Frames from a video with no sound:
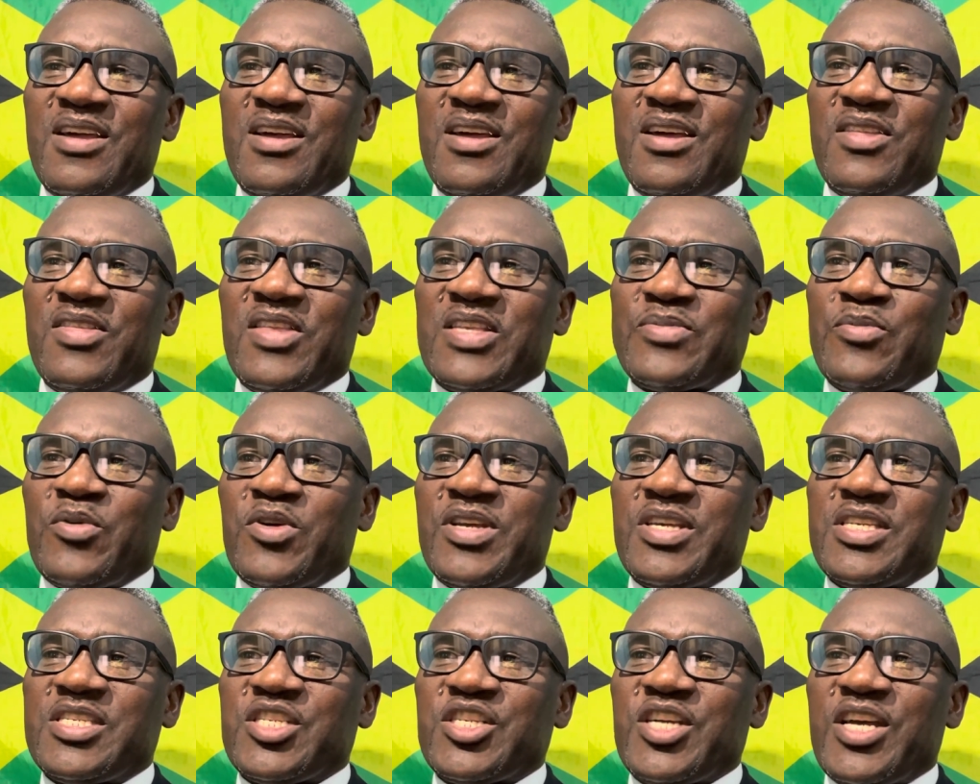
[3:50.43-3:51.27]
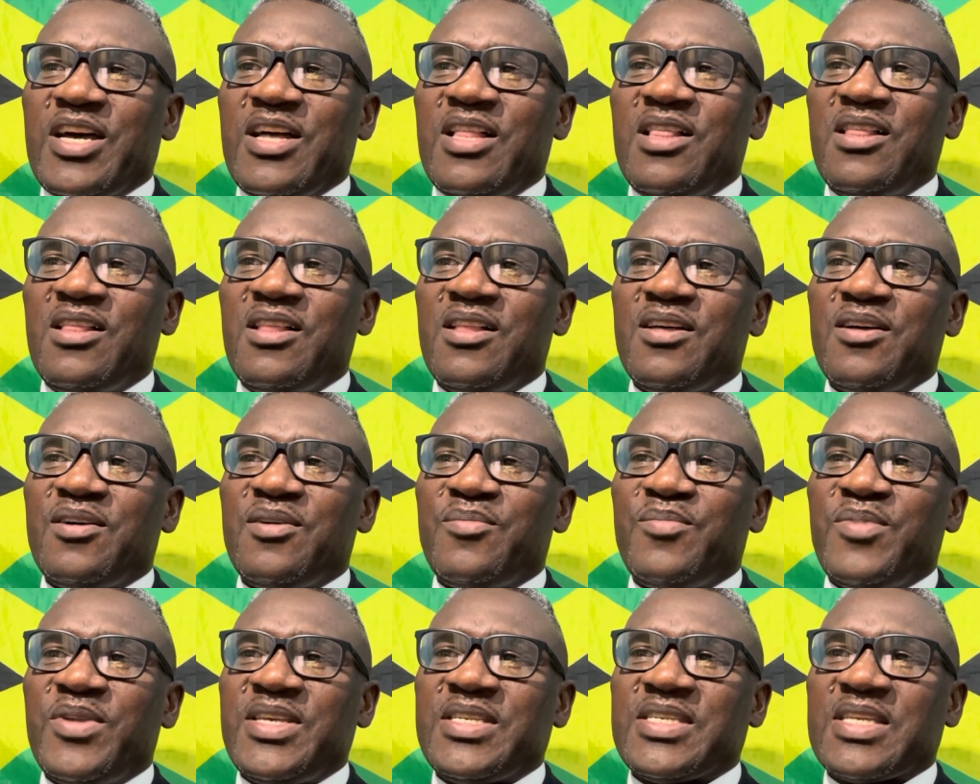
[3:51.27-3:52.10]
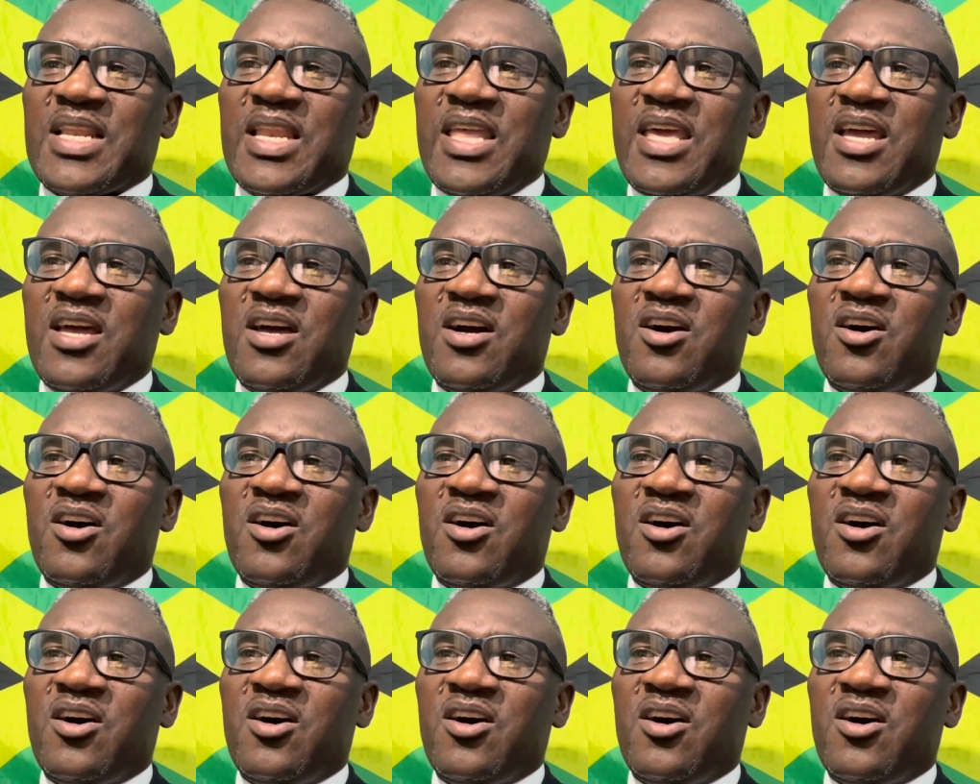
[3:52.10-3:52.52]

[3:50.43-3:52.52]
To support this channel, please click